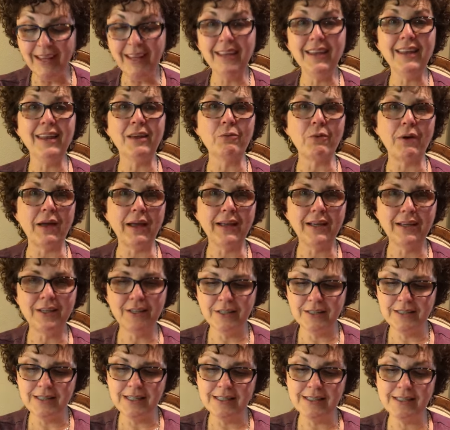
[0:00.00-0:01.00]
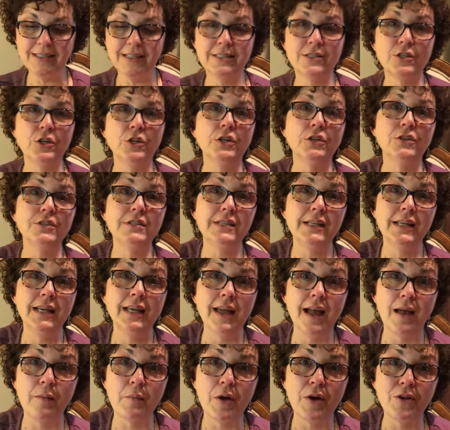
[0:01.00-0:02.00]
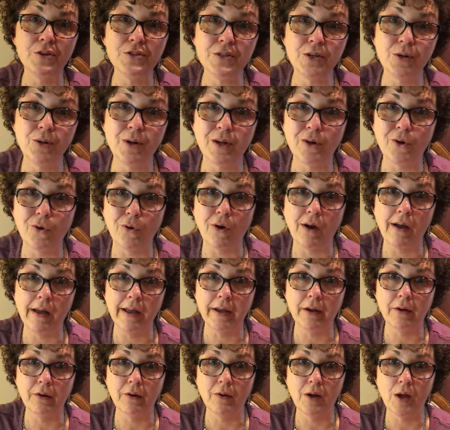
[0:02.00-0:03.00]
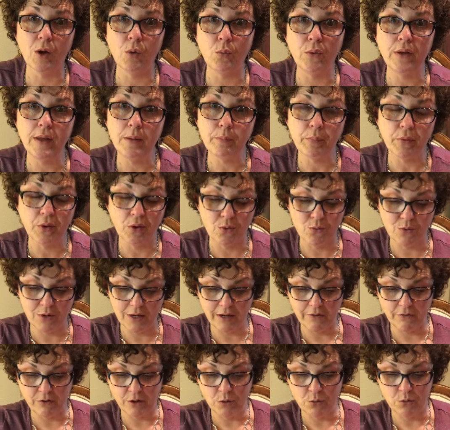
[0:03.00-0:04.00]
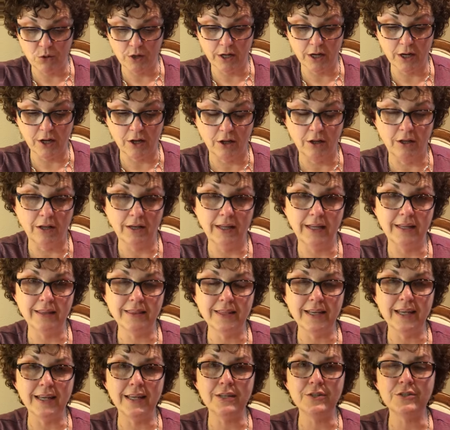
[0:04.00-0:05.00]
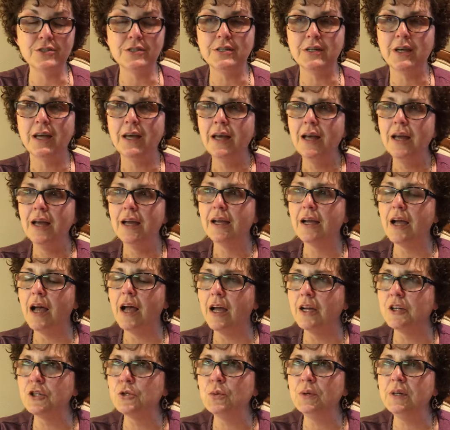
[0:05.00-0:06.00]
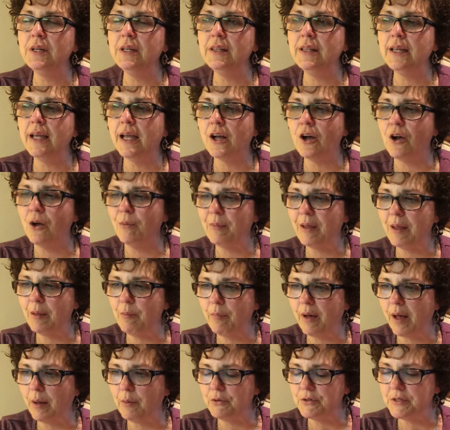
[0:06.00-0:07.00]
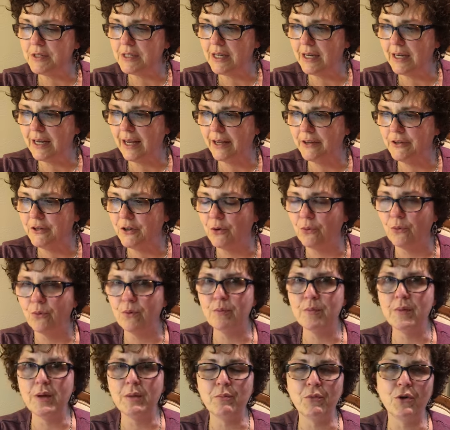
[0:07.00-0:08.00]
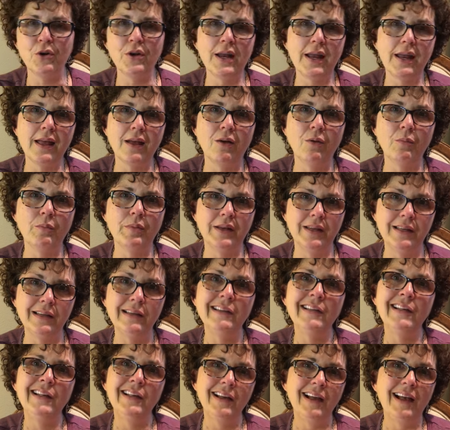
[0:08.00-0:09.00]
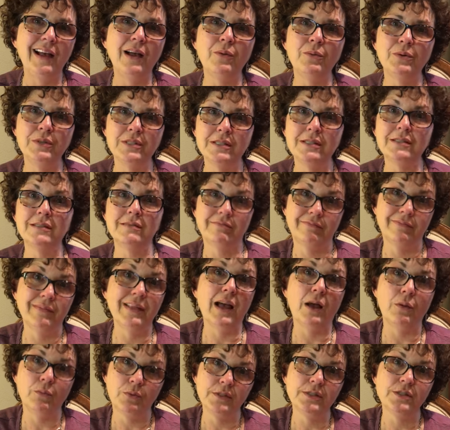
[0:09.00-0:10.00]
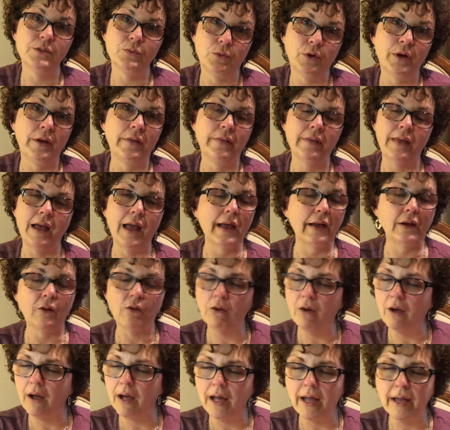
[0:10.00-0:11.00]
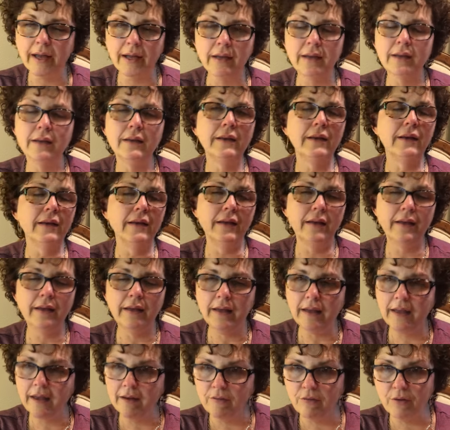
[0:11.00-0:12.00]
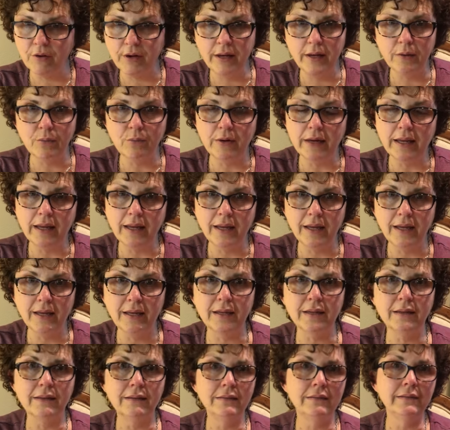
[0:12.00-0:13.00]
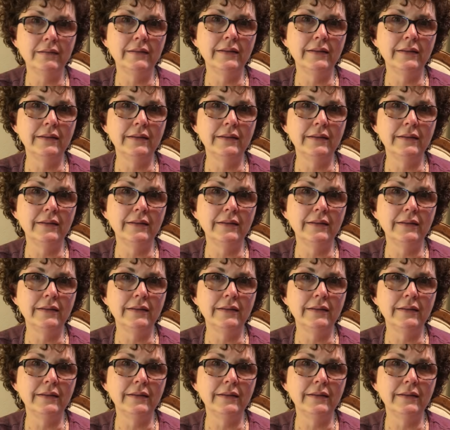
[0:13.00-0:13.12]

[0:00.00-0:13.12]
Anyway, goodness. So you'll see I'm also a crier, a weeper, whatever you want to call it. They used to, gosh, what did they call me in Bible study? I don't remember now, but I was, I was the one, I cried every week